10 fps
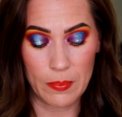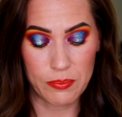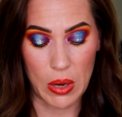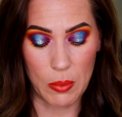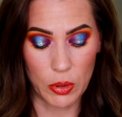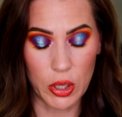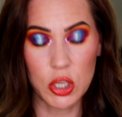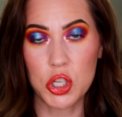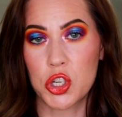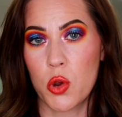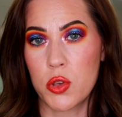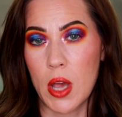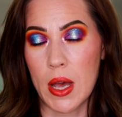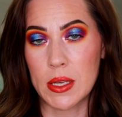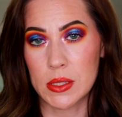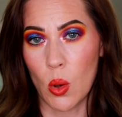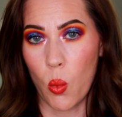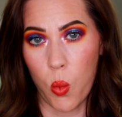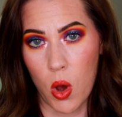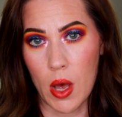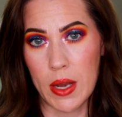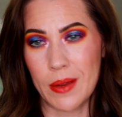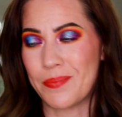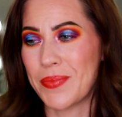but I'm only going to show you guys one.